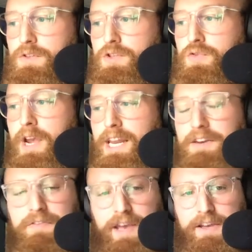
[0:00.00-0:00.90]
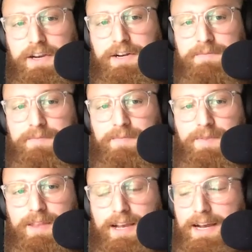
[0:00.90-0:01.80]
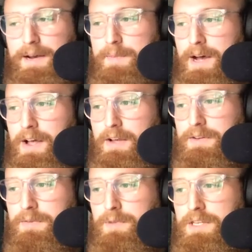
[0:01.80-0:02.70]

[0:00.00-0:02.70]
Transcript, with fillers: training to failure, I'll